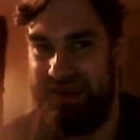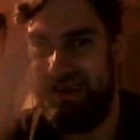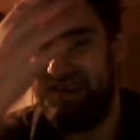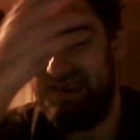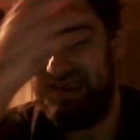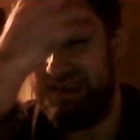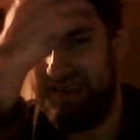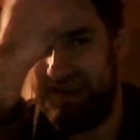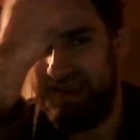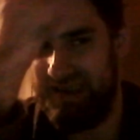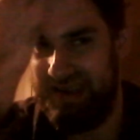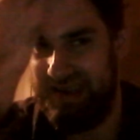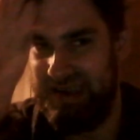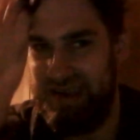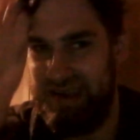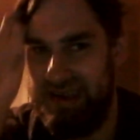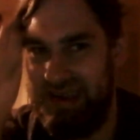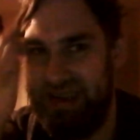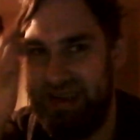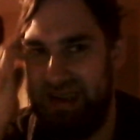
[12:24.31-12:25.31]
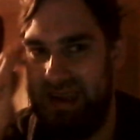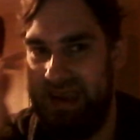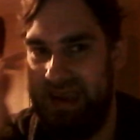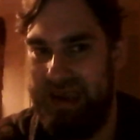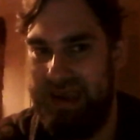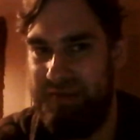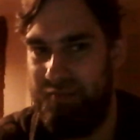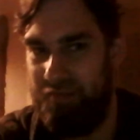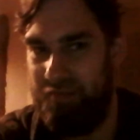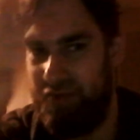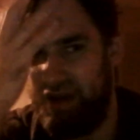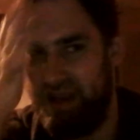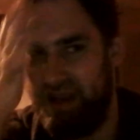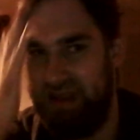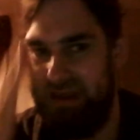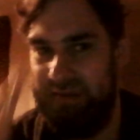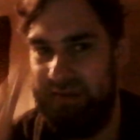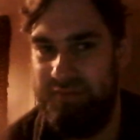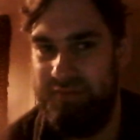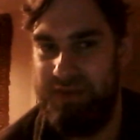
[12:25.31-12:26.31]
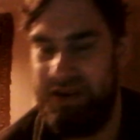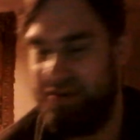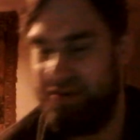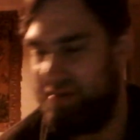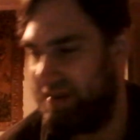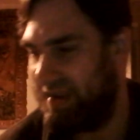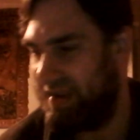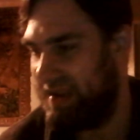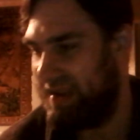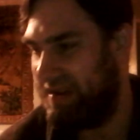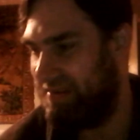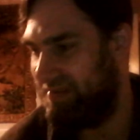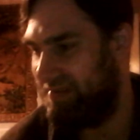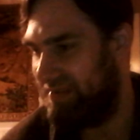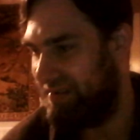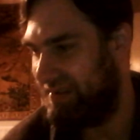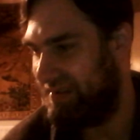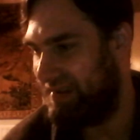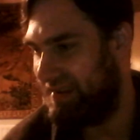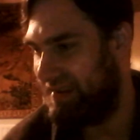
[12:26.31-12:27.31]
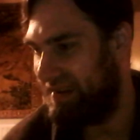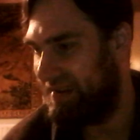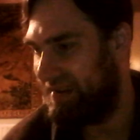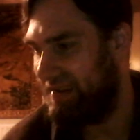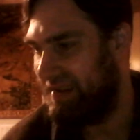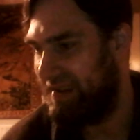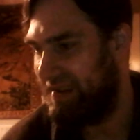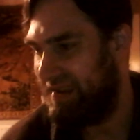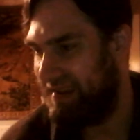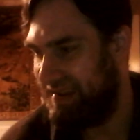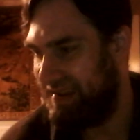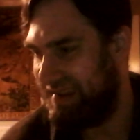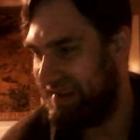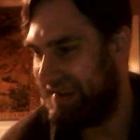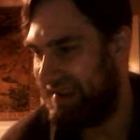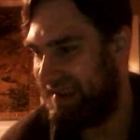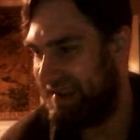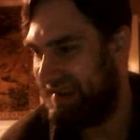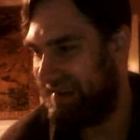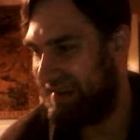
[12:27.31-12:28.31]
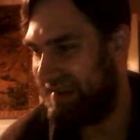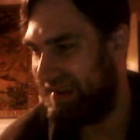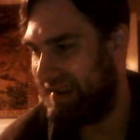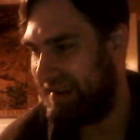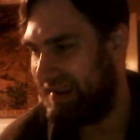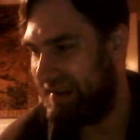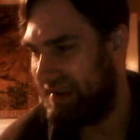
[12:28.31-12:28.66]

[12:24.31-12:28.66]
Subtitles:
this scene near the end when the Miller character says,